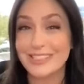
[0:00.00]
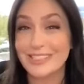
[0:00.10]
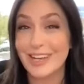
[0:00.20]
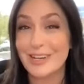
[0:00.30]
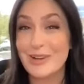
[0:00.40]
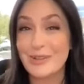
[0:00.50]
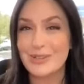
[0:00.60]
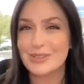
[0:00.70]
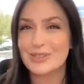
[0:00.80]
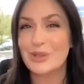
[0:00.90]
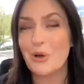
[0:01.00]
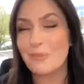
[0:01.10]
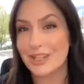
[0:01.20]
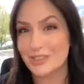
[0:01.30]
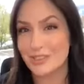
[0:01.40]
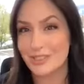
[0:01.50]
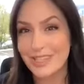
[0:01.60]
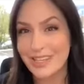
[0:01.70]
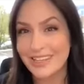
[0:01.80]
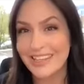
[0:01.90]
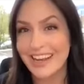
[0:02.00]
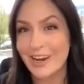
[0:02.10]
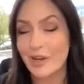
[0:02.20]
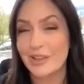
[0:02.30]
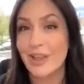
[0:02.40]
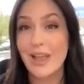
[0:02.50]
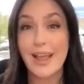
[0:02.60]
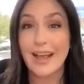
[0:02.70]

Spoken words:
because I know there's so much to skincare